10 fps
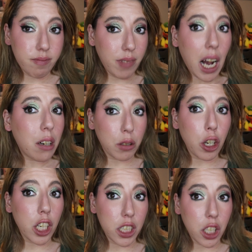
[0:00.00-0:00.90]
how
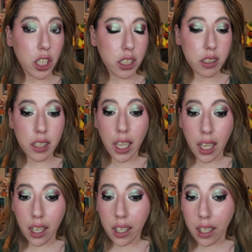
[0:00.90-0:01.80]
good it looks
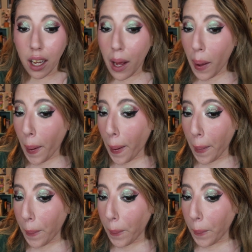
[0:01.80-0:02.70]
and
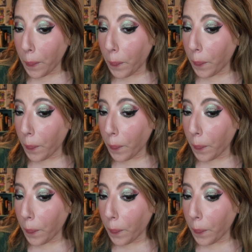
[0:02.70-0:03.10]
how